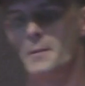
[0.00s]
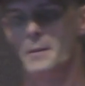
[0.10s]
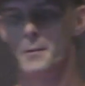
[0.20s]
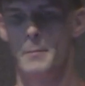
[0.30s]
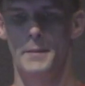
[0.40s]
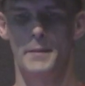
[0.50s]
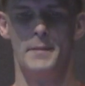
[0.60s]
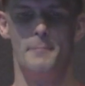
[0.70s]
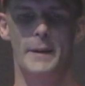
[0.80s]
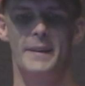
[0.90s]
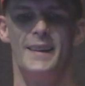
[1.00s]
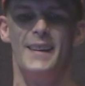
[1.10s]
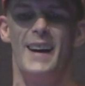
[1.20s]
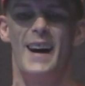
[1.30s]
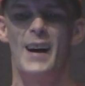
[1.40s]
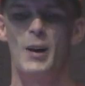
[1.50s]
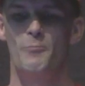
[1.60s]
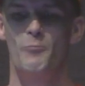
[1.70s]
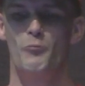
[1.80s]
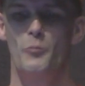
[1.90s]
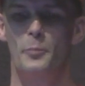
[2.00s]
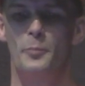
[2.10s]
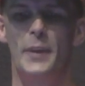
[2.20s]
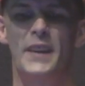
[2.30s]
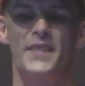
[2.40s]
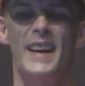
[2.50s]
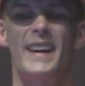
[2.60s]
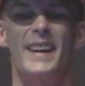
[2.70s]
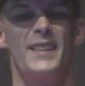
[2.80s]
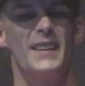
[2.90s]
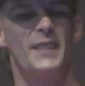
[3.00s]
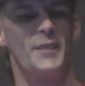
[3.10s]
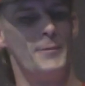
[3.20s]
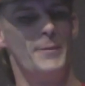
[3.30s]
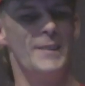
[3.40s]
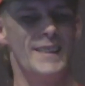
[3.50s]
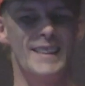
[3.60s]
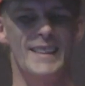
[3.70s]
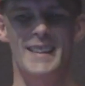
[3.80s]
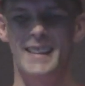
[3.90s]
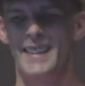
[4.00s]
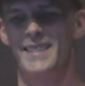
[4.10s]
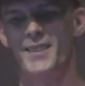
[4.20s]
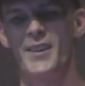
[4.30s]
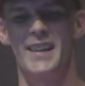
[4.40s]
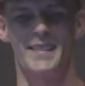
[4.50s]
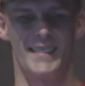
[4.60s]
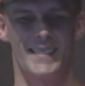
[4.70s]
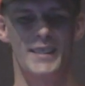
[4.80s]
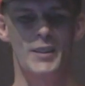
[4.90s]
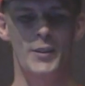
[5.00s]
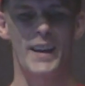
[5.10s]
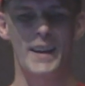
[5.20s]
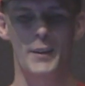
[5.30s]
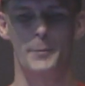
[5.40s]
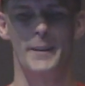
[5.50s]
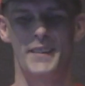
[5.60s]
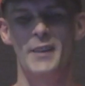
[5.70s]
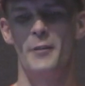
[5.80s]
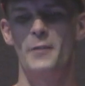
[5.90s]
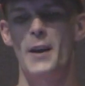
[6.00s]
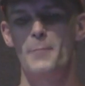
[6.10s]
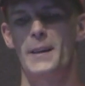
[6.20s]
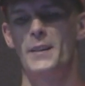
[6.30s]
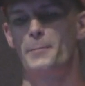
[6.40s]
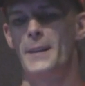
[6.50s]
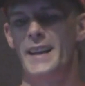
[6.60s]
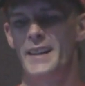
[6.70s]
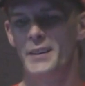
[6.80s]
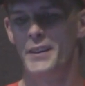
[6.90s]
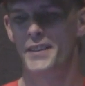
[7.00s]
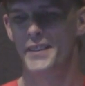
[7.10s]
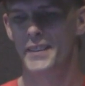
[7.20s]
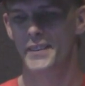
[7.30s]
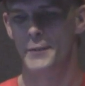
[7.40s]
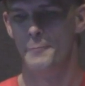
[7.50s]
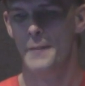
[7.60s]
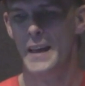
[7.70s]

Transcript: other little bits, but um, because yeah, it's really, it's great. The UK is once again revamping its planning alert system.